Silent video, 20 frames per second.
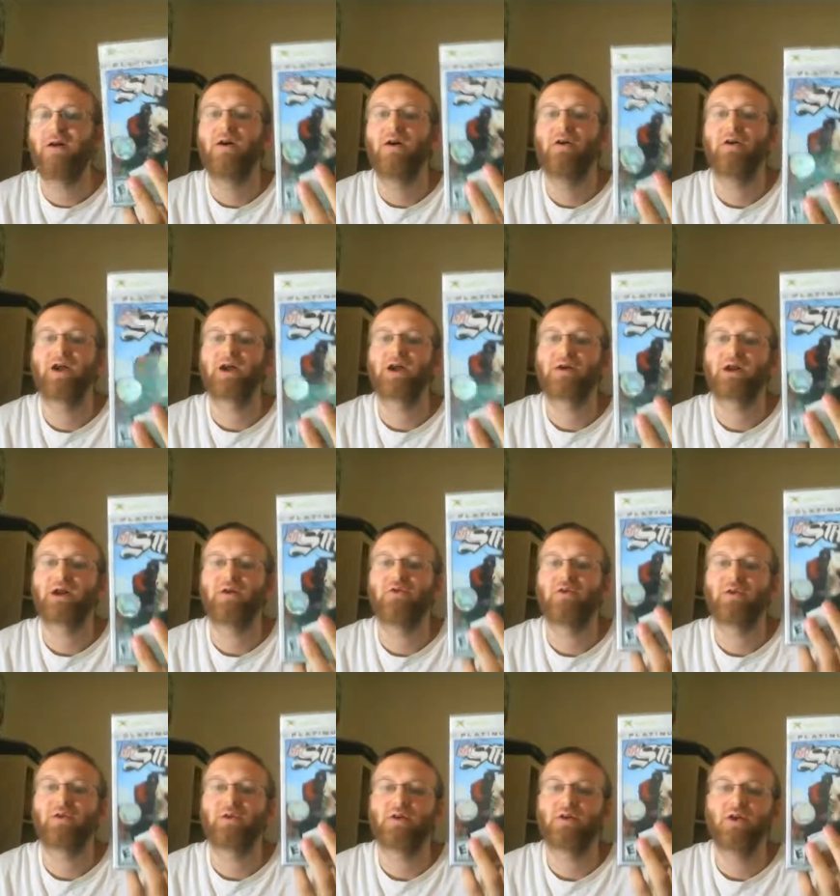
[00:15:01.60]
hilarious.
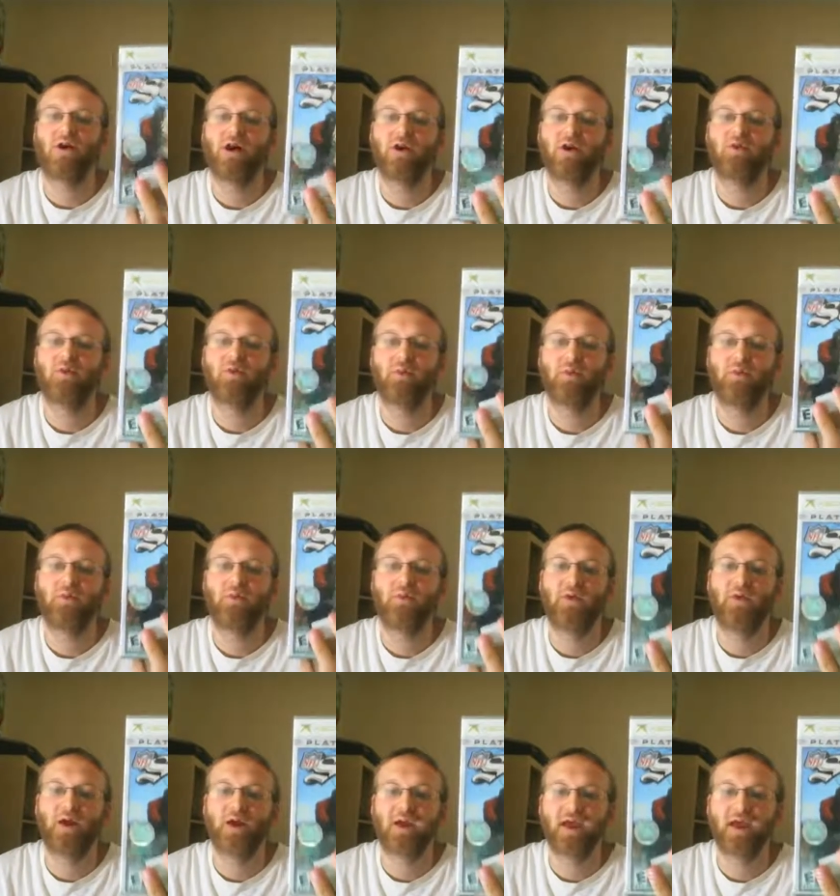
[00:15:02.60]
They're awesome,
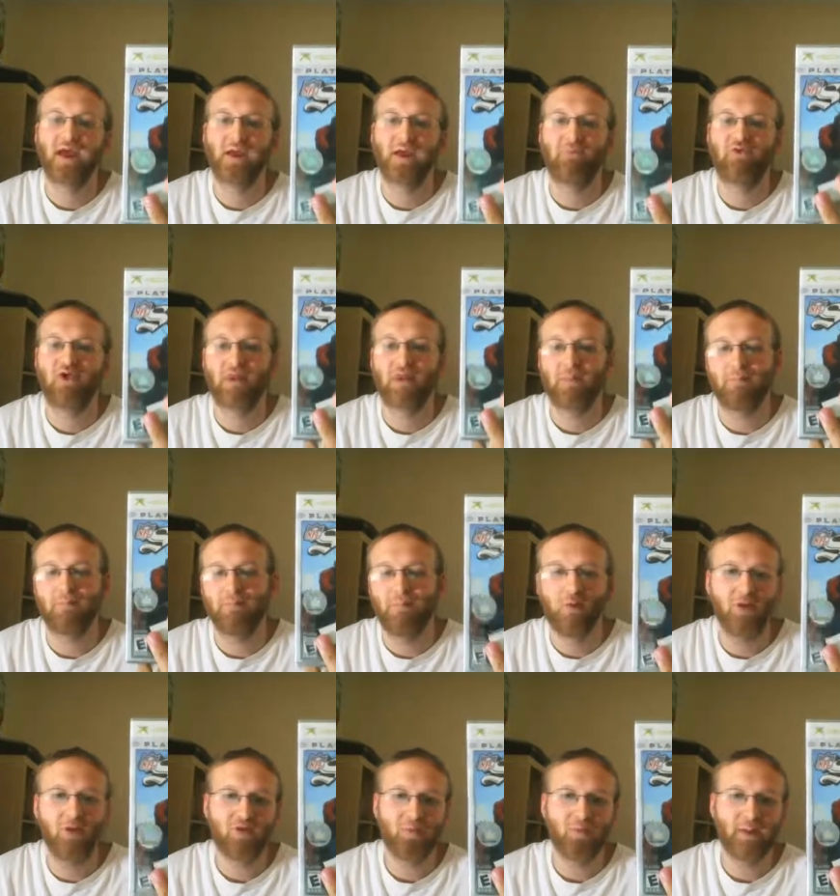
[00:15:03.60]
fun games. You can
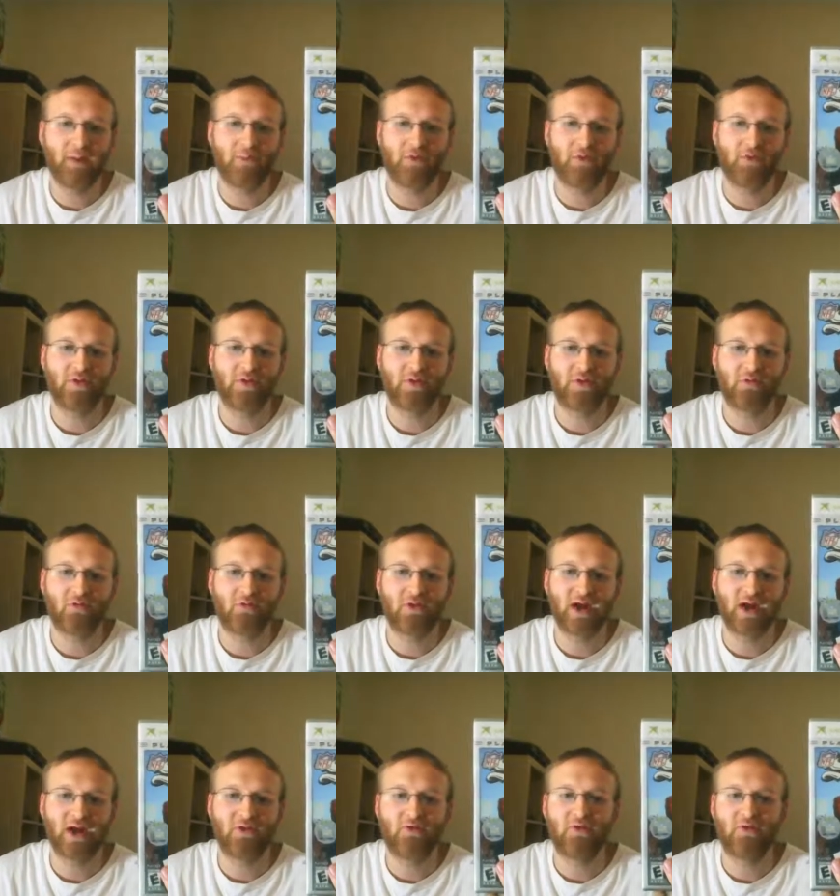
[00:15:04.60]
push people into the
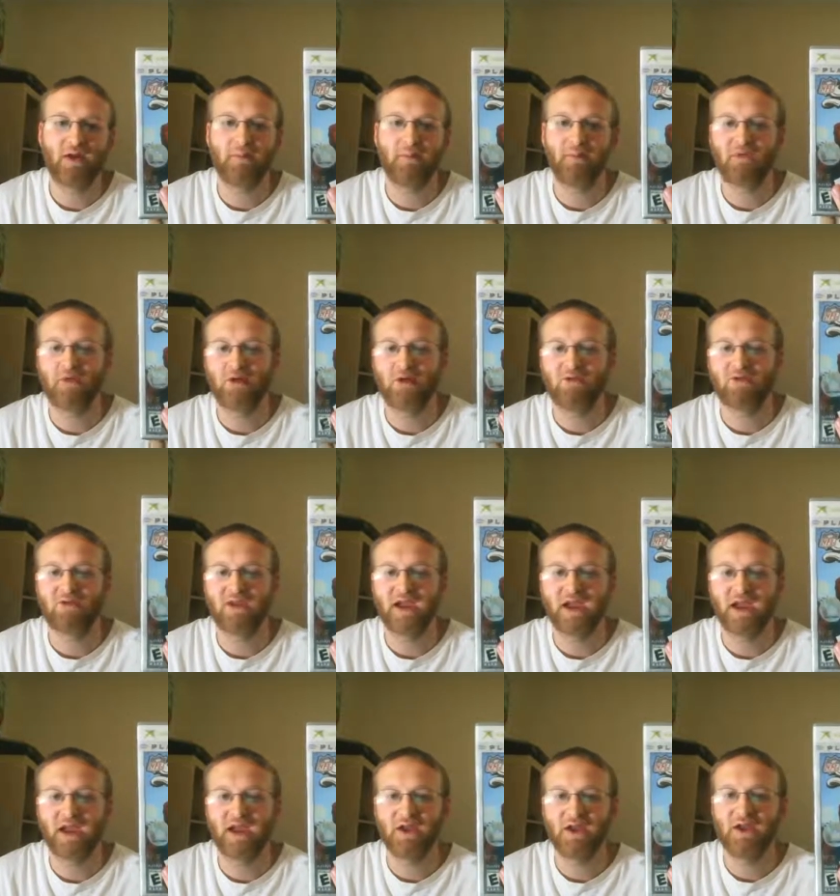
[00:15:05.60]
ground, slam as hard as you
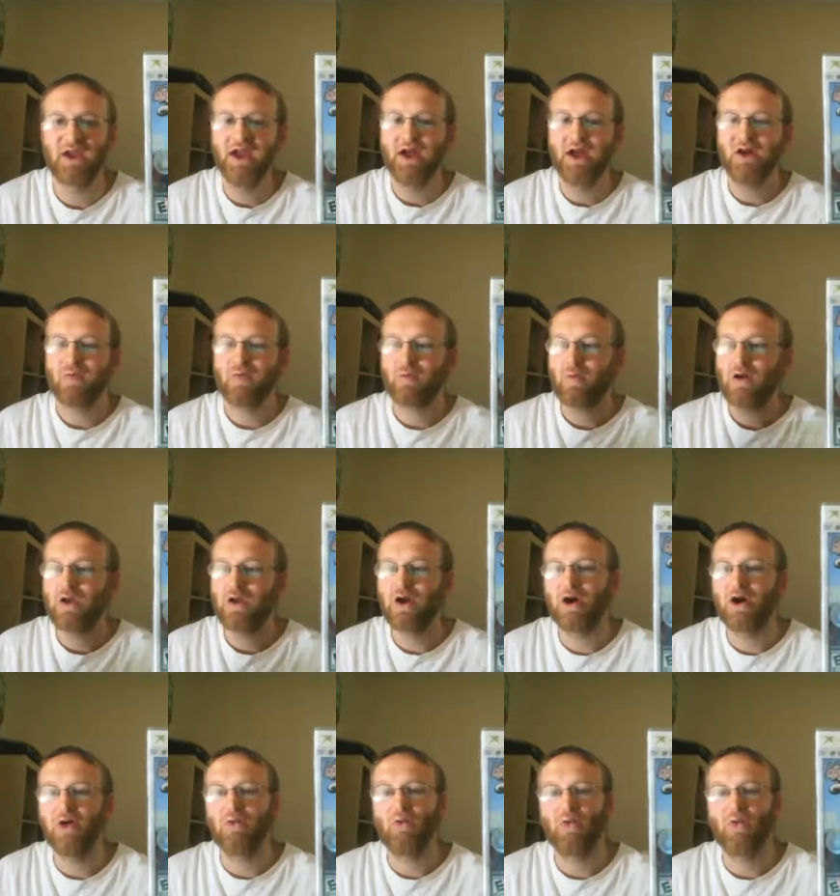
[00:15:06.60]
can, run
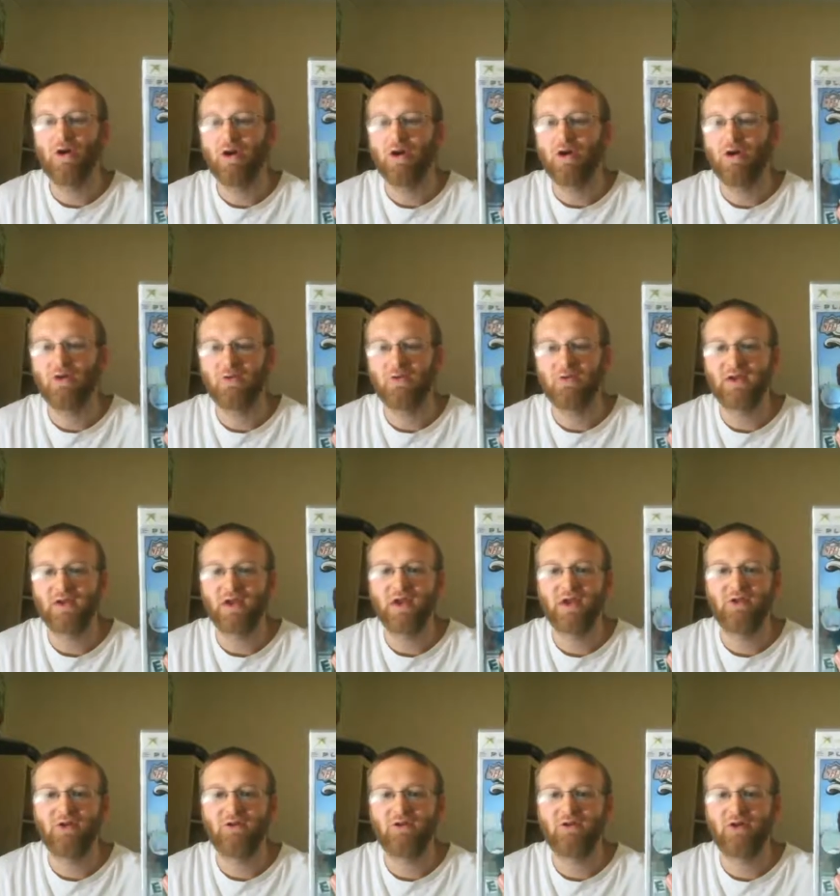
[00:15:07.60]
on walls. It
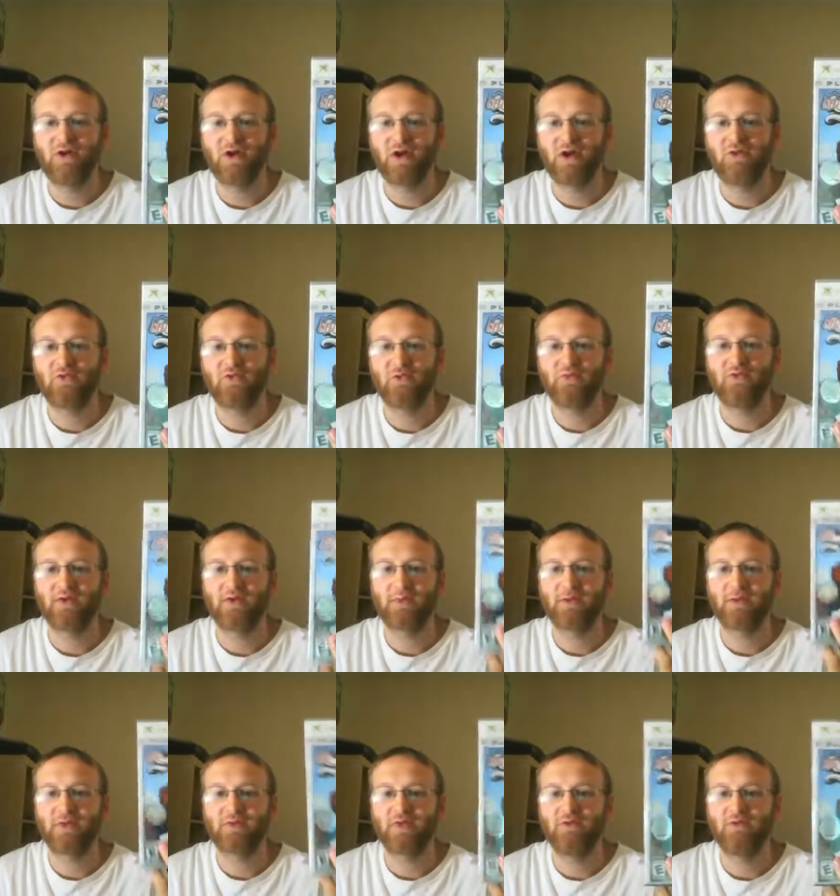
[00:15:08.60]
is awesome. So I
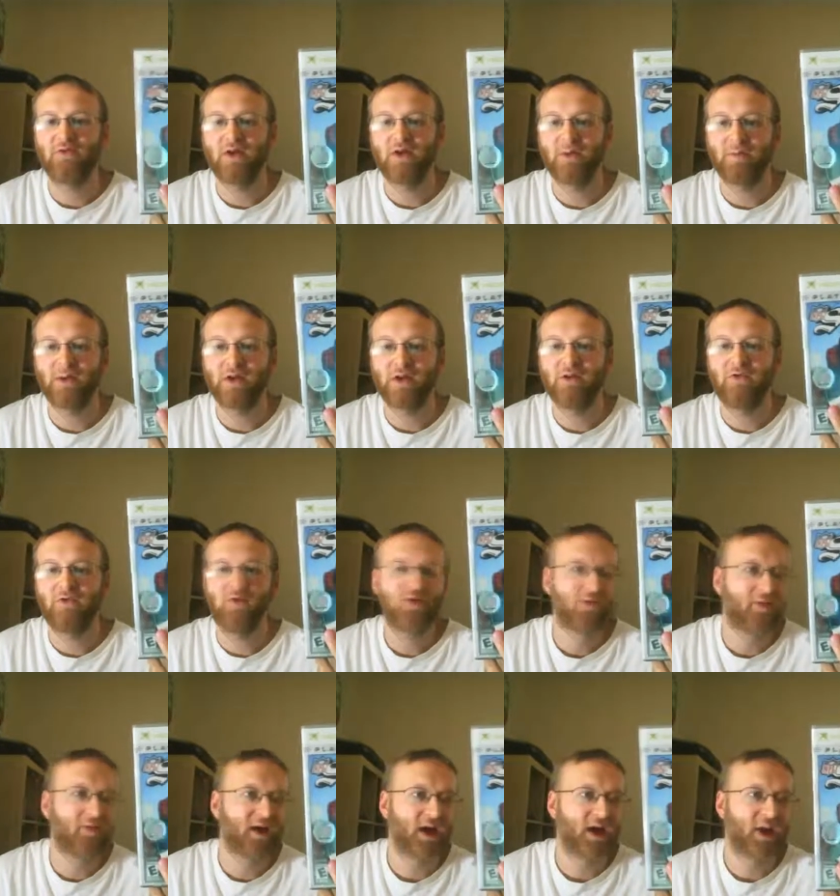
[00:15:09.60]
picked this up. It's the
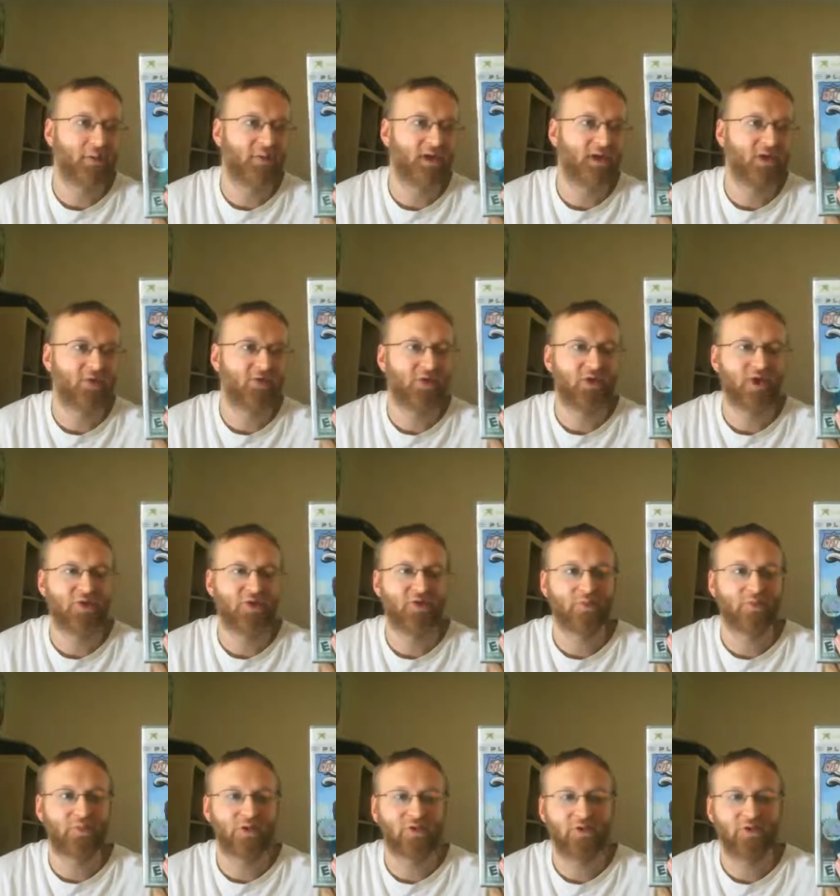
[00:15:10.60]
Platinum Hits
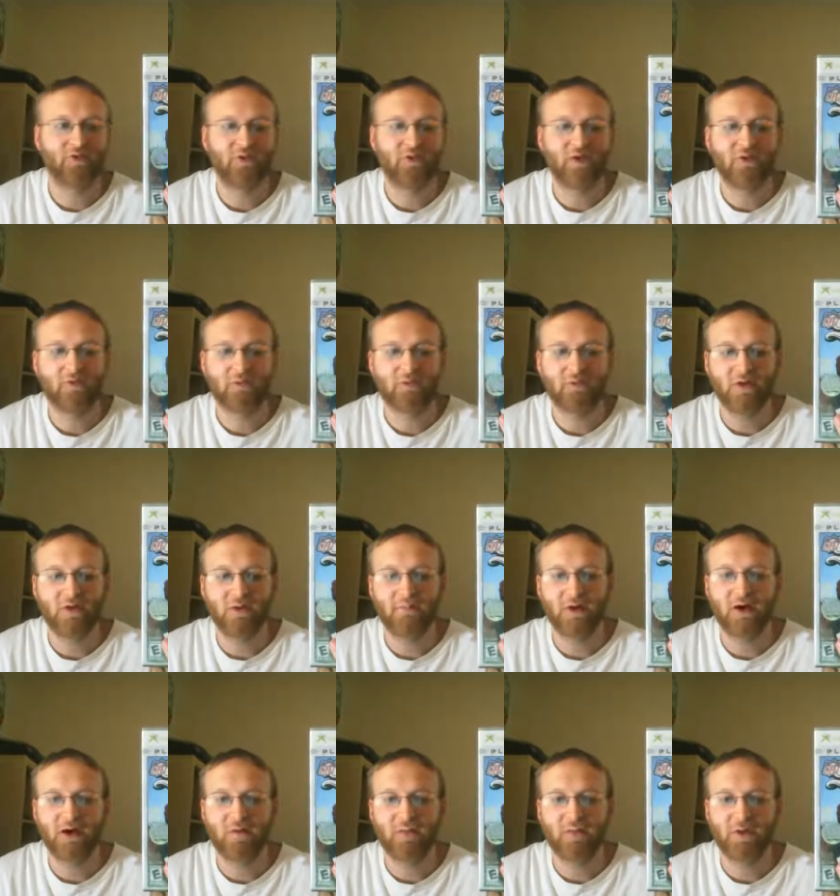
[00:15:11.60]
edition, which doesn't really
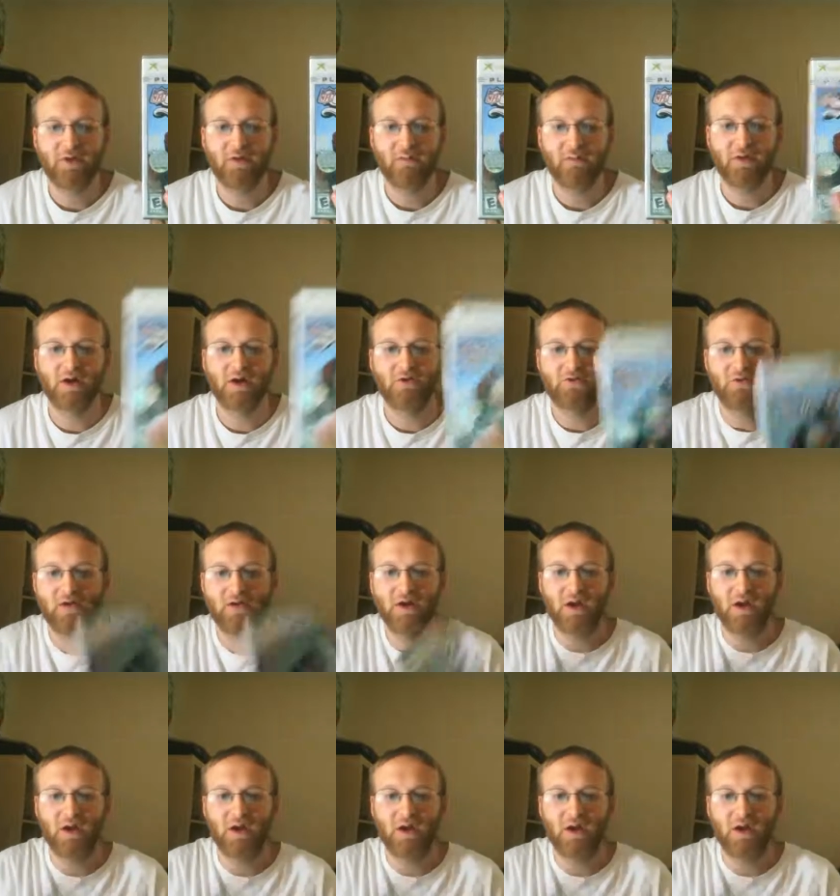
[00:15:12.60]
bug me too much.